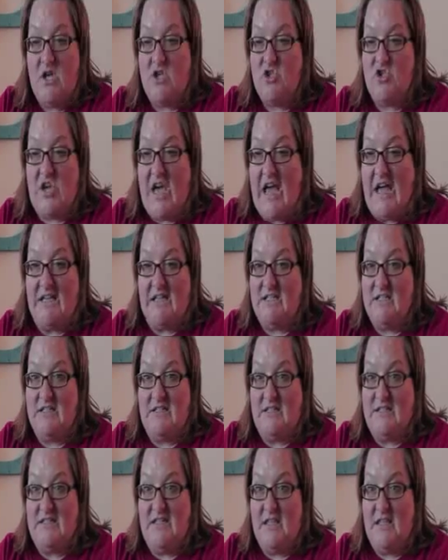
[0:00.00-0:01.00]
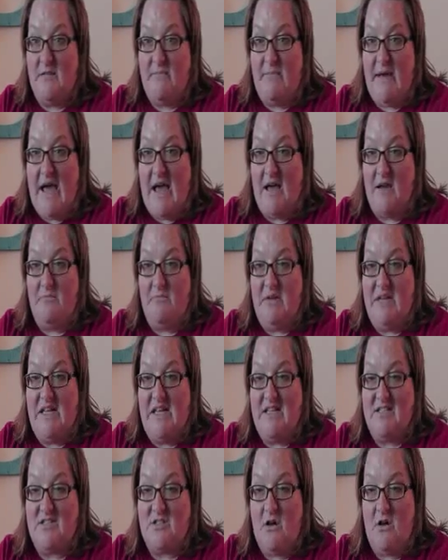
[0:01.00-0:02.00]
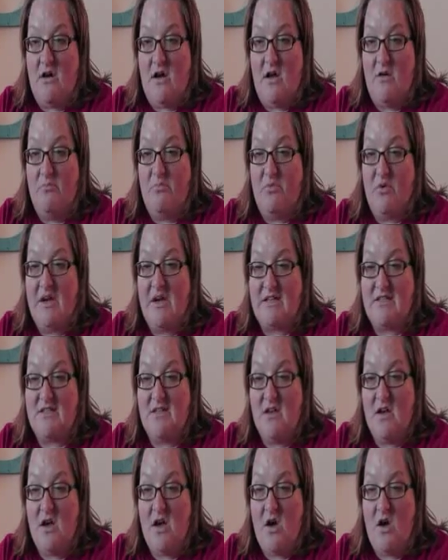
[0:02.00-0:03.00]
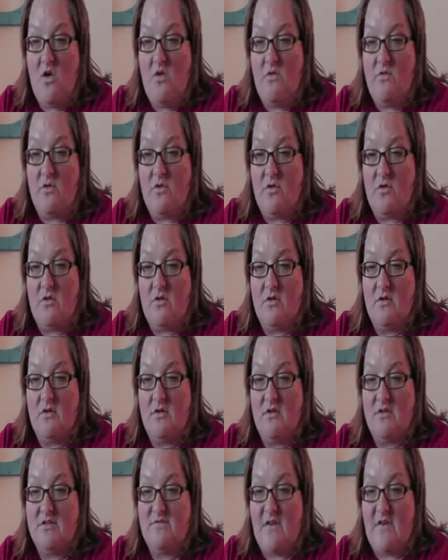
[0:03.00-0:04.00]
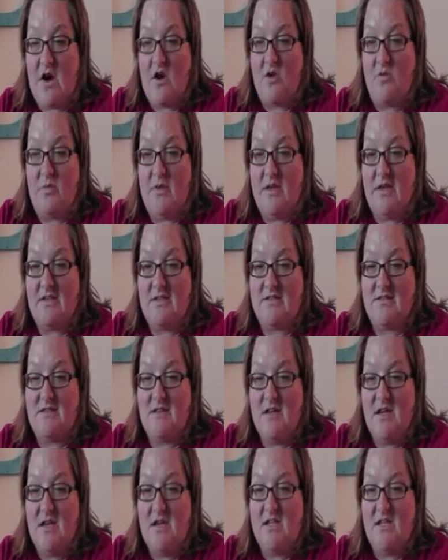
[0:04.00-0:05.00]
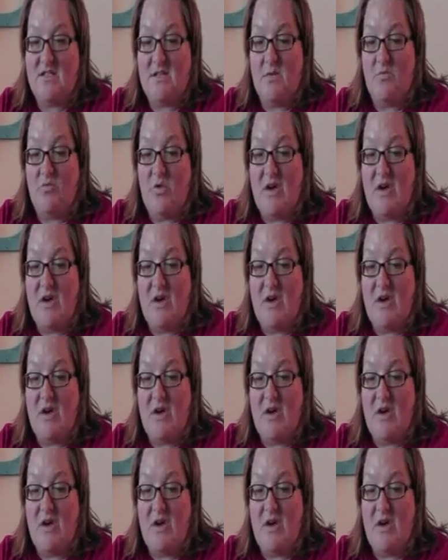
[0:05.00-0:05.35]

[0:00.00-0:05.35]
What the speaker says: Jack didn't see the bat, but he saw a bricked over fireplace, some